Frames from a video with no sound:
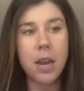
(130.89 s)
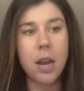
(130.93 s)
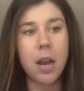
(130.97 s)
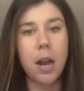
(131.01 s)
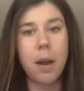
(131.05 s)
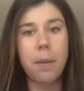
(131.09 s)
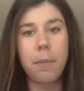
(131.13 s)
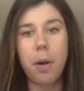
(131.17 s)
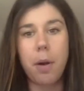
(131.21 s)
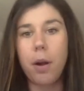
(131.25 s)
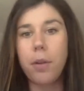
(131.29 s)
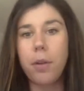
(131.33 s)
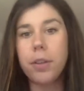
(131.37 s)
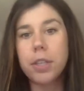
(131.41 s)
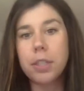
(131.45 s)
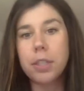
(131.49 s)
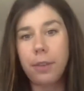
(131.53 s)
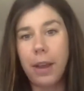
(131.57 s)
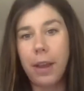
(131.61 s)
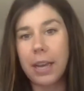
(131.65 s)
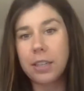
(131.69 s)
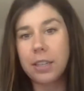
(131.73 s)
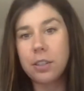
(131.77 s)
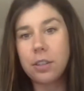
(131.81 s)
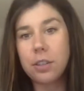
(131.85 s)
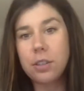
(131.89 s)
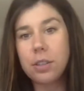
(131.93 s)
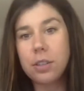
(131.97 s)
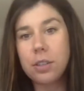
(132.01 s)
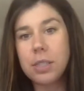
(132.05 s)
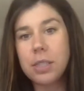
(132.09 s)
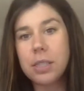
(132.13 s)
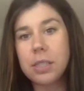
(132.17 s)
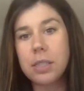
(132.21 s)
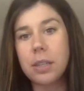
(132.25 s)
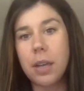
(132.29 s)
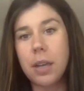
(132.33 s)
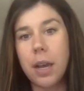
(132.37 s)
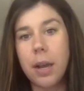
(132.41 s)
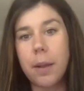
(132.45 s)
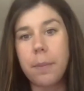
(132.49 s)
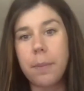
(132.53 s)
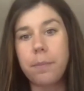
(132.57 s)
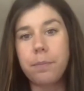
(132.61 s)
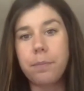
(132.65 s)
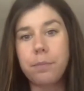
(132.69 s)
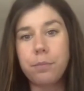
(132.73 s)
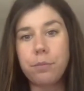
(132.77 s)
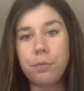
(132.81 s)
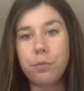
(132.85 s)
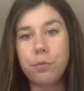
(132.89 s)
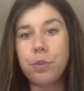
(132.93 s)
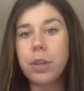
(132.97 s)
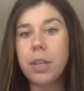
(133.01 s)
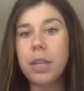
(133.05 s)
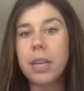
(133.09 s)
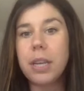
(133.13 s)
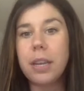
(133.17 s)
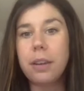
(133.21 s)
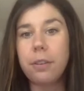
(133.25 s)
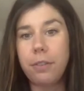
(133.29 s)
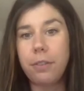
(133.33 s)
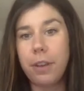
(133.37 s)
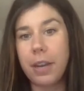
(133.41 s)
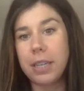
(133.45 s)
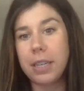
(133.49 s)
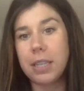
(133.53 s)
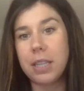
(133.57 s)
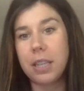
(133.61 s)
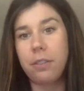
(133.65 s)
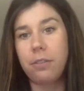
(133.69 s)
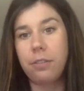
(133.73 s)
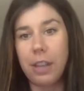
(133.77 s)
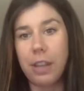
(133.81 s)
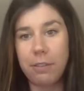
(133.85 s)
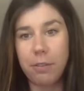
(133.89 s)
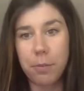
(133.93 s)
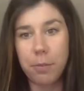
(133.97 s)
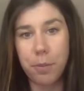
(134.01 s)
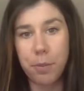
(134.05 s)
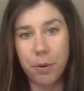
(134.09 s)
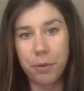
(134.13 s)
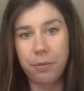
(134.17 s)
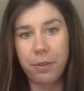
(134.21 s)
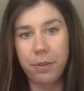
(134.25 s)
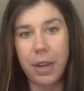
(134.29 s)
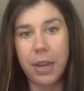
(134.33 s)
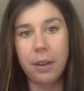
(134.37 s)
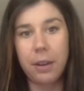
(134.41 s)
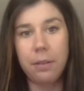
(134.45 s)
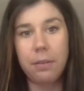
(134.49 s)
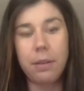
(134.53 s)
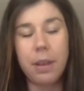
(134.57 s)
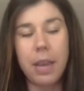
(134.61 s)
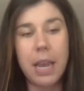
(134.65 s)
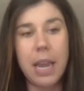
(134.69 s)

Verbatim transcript: Um, all those factors um, really affect the flavor profile,